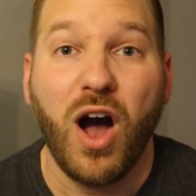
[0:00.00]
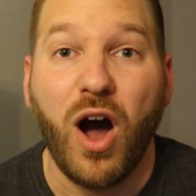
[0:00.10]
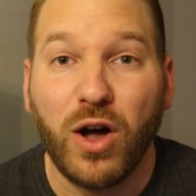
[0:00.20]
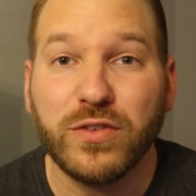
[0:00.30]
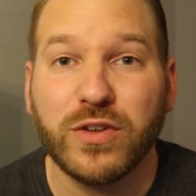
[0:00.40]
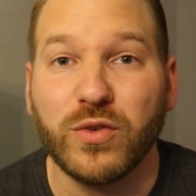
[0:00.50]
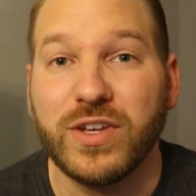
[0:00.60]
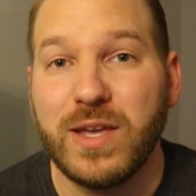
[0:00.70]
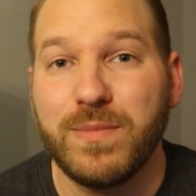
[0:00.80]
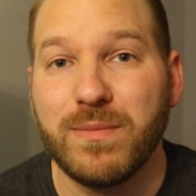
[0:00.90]
Also,
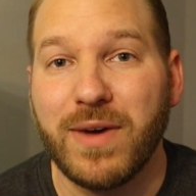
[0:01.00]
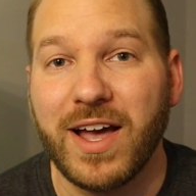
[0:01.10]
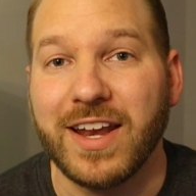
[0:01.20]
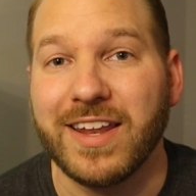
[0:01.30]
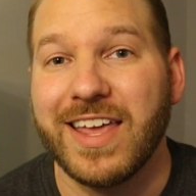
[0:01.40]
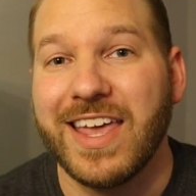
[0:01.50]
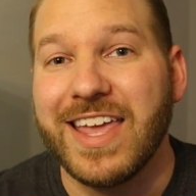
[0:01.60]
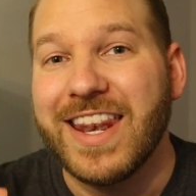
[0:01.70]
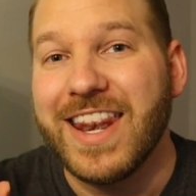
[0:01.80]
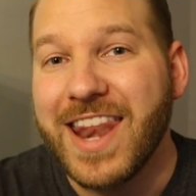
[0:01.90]
keep in mind,
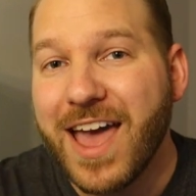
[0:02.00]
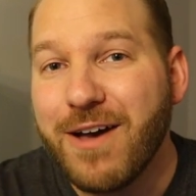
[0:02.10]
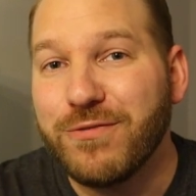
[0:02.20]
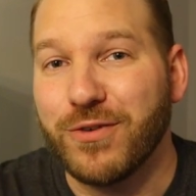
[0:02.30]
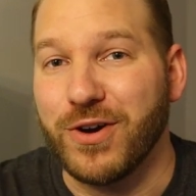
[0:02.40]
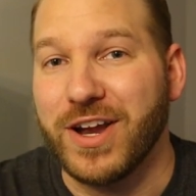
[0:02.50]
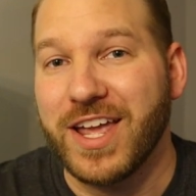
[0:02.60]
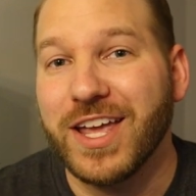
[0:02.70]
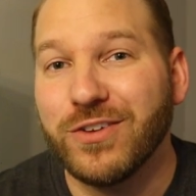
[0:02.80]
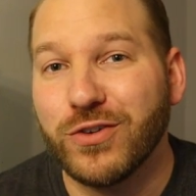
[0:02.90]
never
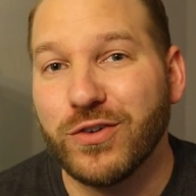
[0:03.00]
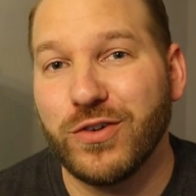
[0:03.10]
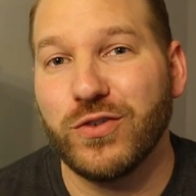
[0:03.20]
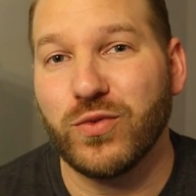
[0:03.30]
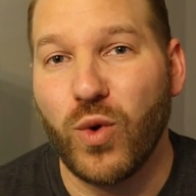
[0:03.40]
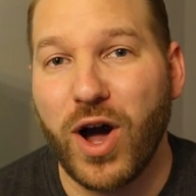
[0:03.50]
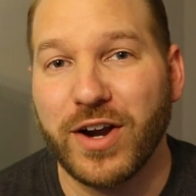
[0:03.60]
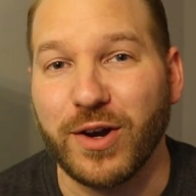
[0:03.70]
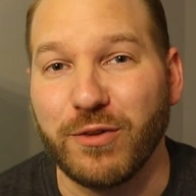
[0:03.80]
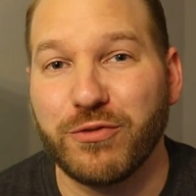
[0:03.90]
introduce
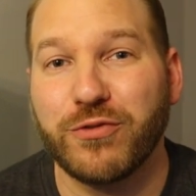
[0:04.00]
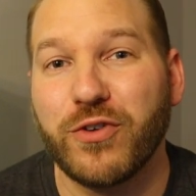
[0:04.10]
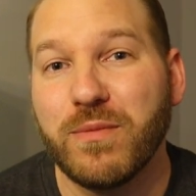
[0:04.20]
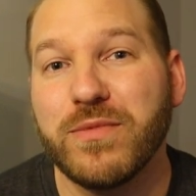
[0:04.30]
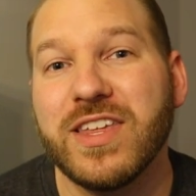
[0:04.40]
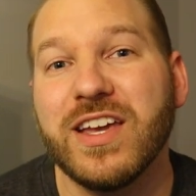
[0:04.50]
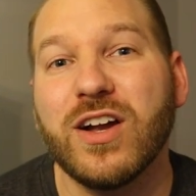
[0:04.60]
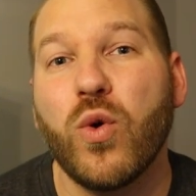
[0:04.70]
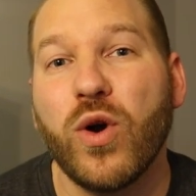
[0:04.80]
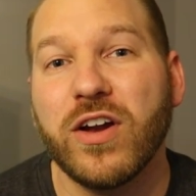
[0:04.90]
water from the
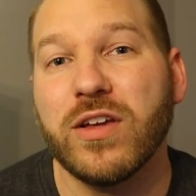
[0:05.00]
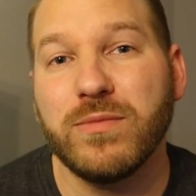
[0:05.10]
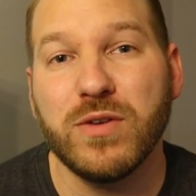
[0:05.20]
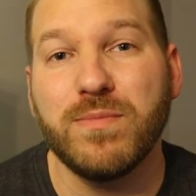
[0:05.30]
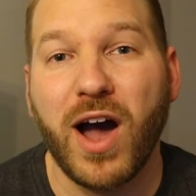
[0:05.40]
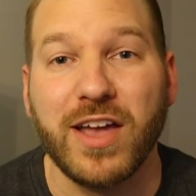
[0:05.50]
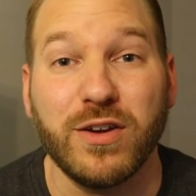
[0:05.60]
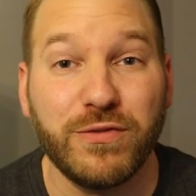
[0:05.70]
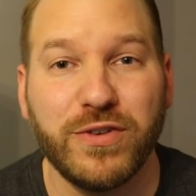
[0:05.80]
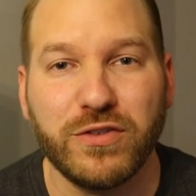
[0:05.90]
aquarium you bought
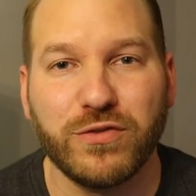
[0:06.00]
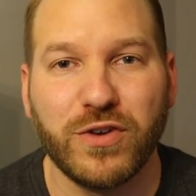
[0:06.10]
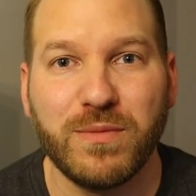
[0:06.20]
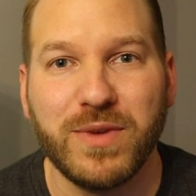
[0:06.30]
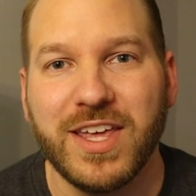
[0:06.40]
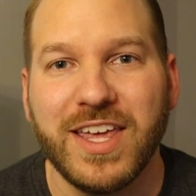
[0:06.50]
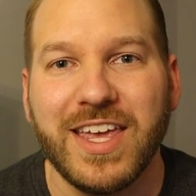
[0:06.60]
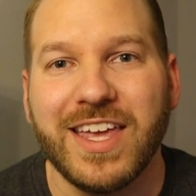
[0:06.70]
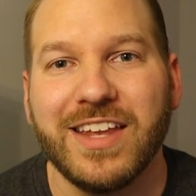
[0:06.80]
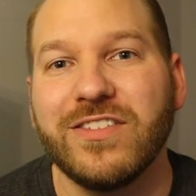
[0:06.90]
your fish from
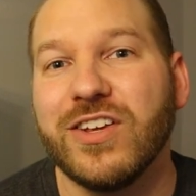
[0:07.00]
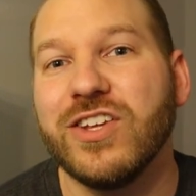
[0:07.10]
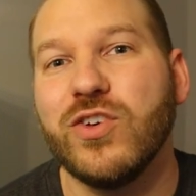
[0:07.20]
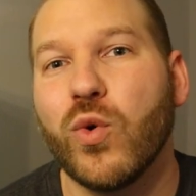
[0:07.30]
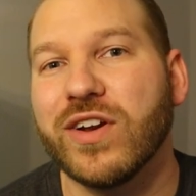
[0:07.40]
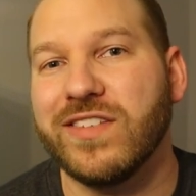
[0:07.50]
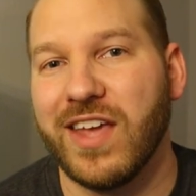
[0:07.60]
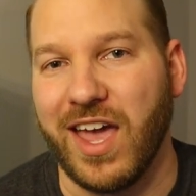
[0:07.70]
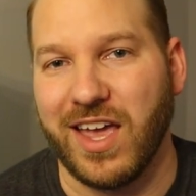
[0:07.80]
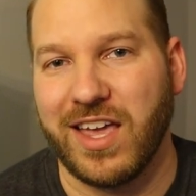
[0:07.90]
into your
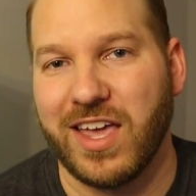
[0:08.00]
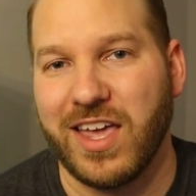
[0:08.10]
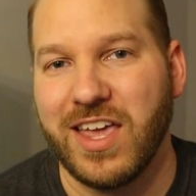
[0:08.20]
tank.